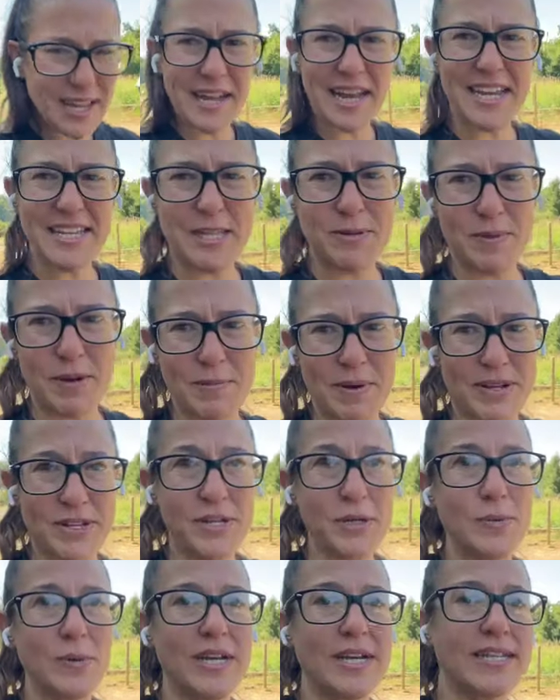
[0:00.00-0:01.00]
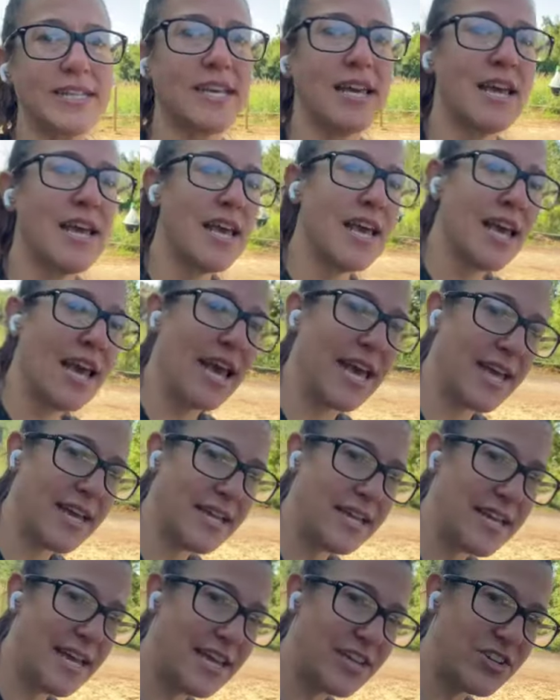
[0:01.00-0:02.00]
guess it's been about 2 weeks.
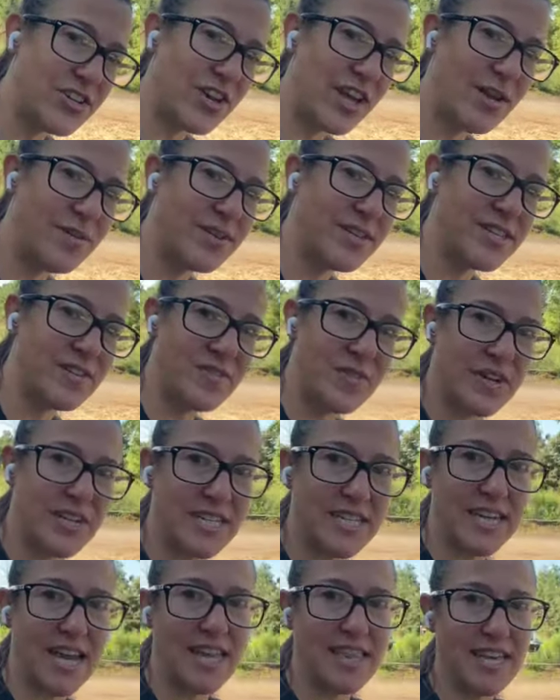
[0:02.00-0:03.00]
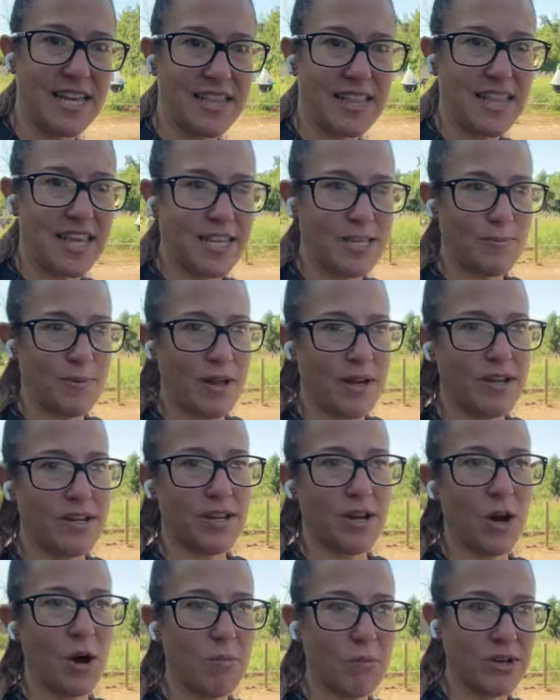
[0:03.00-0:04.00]
And yesterday was the first day that they spent
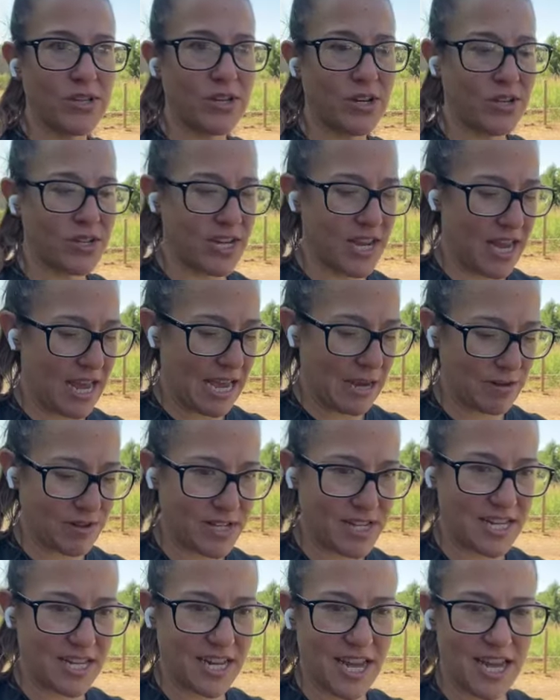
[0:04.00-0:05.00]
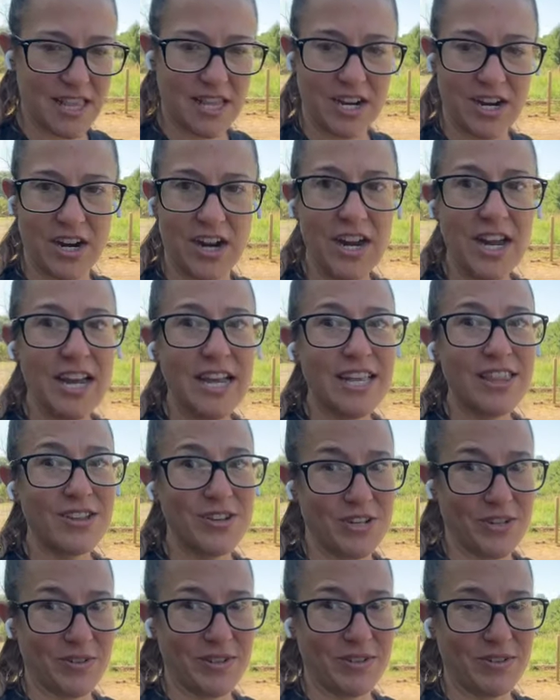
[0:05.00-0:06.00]
almost all day out together. They're
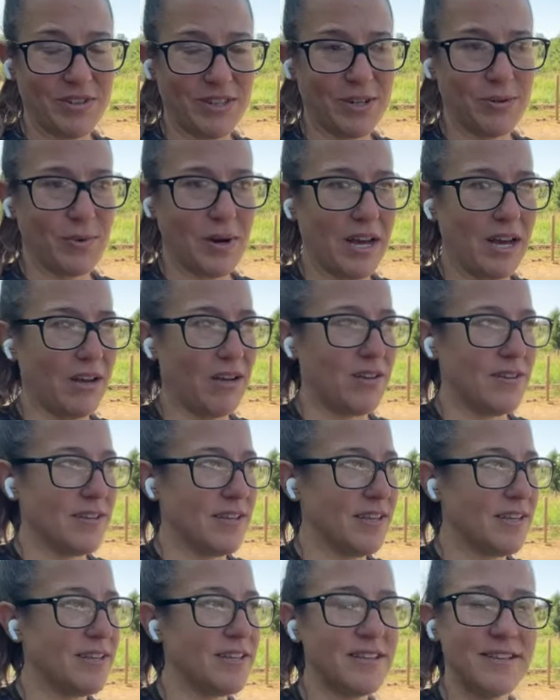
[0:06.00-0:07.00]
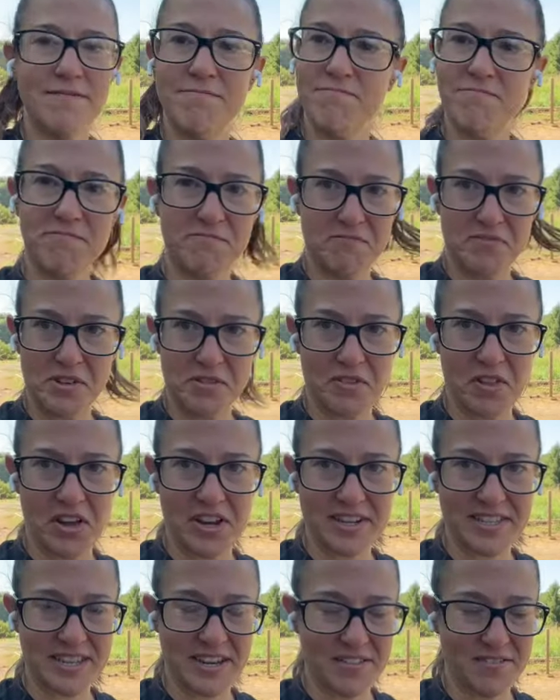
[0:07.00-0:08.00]
doing really well. The
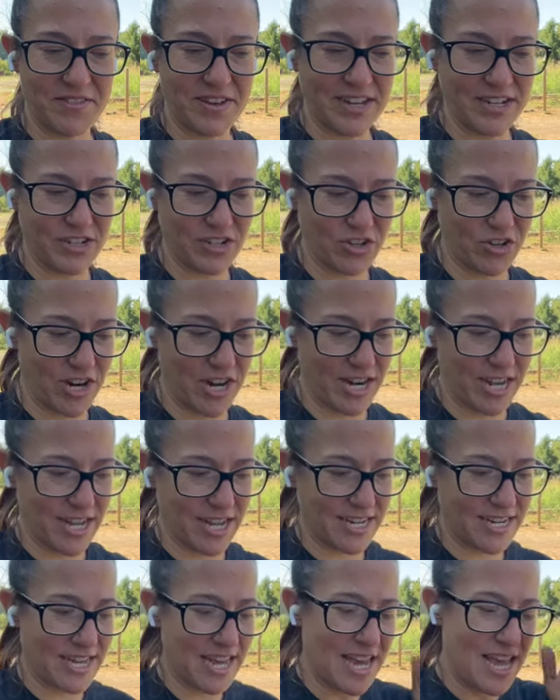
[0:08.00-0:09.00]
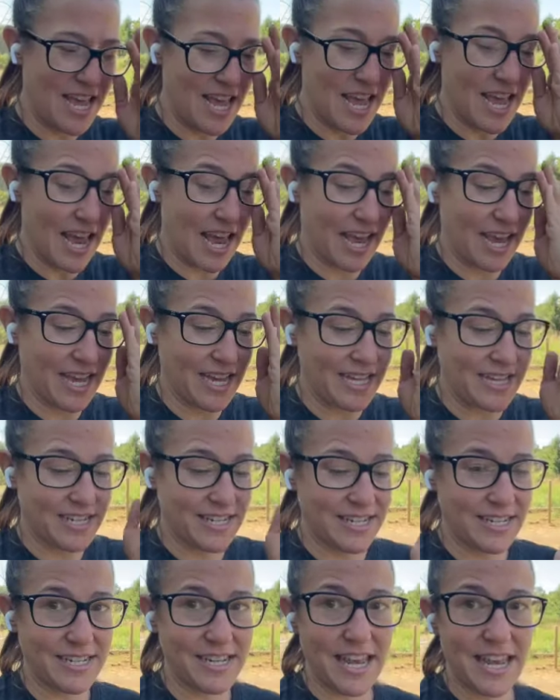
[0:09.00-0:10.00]
flocks have integrated.
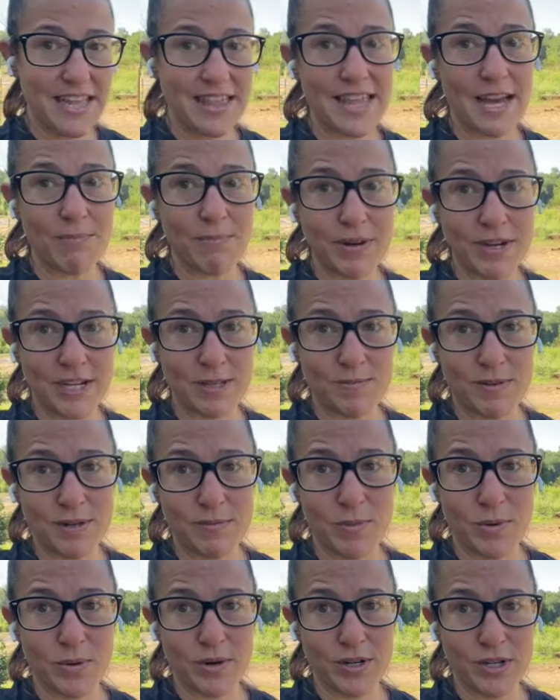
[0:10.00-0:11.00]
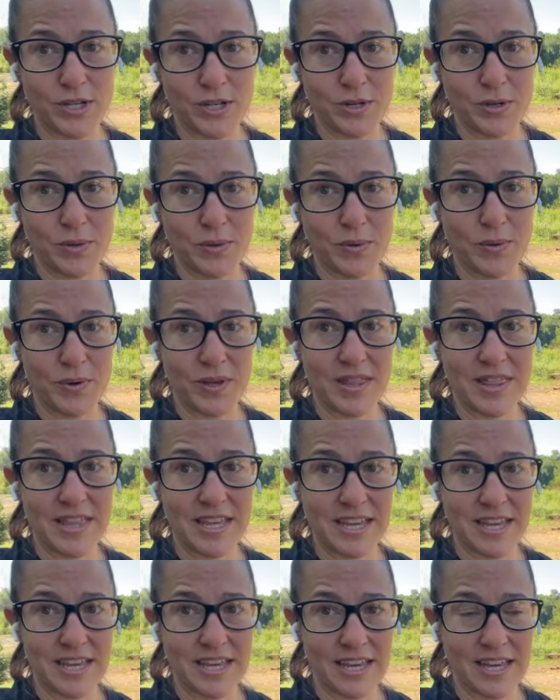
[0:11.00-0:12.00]
And that brings me more to
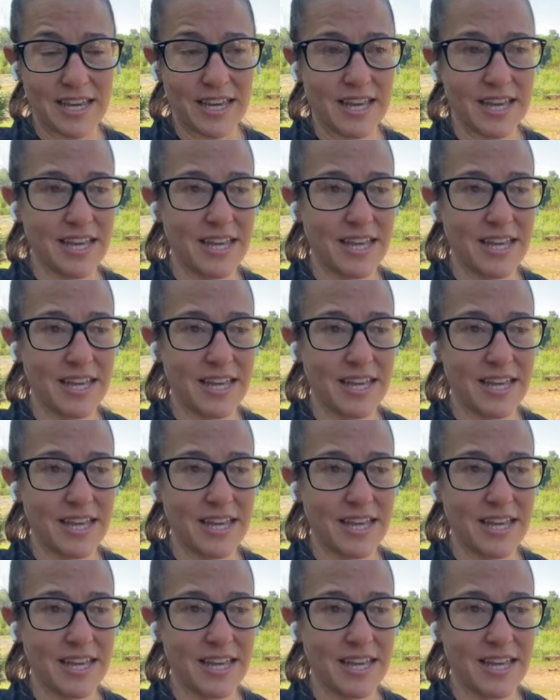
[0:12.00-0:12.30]
the,